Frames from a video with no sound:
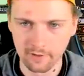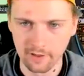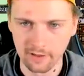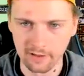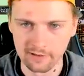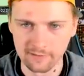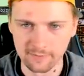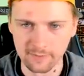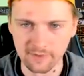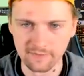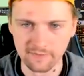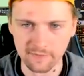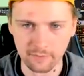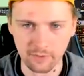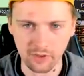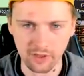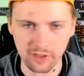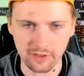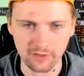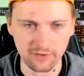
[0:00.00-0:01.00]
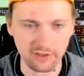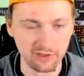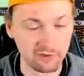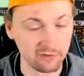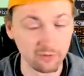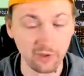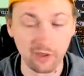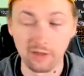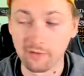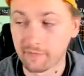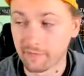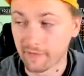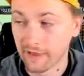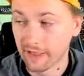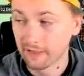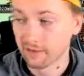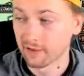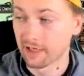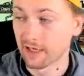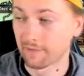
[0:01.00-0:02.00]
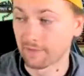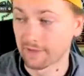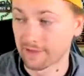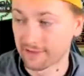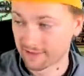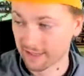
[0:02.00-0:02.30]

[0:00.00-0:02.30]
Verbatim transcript: and let's build them around here. I'll finally have a